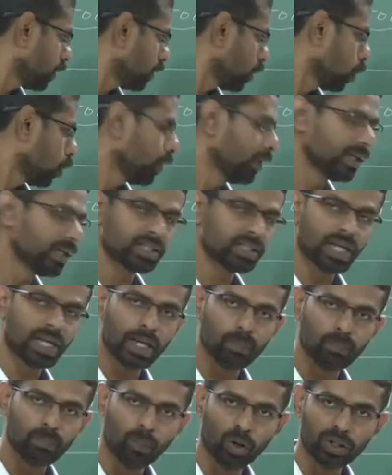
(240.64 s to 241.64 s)
control unit, it is
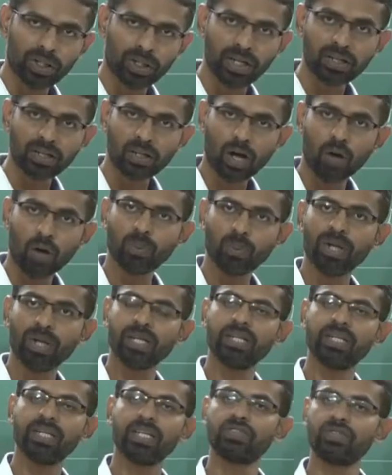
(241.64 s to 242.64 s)
an important
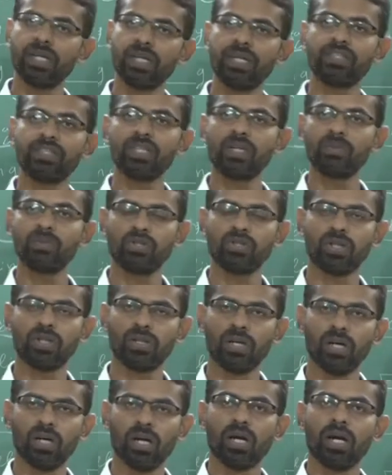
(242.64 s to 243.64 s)
component in NC
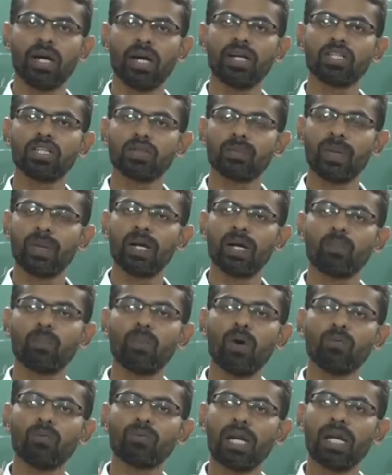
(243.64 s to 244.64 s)
machine. It is made
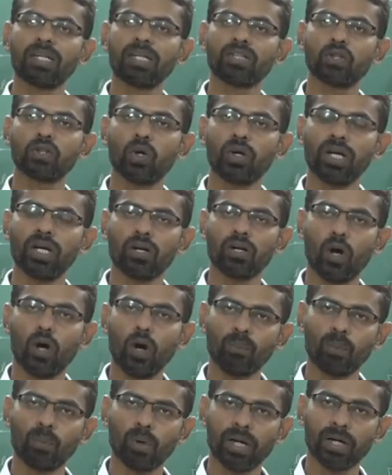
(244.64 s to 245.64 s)
up of electronic
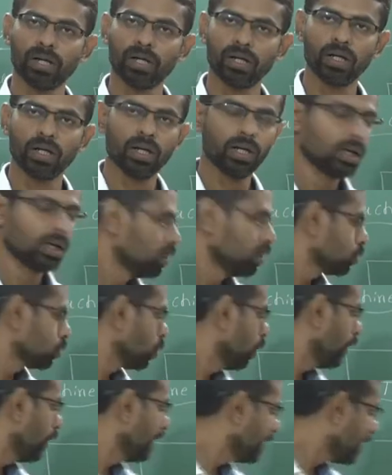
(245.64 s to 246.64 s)
component.
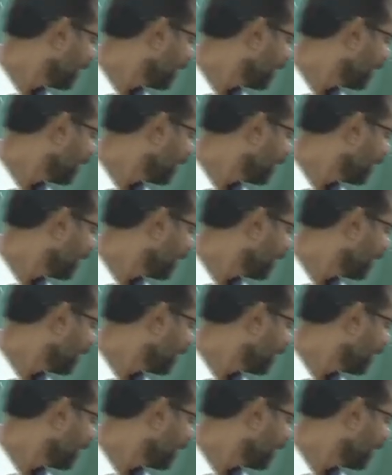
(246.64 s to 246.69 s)
So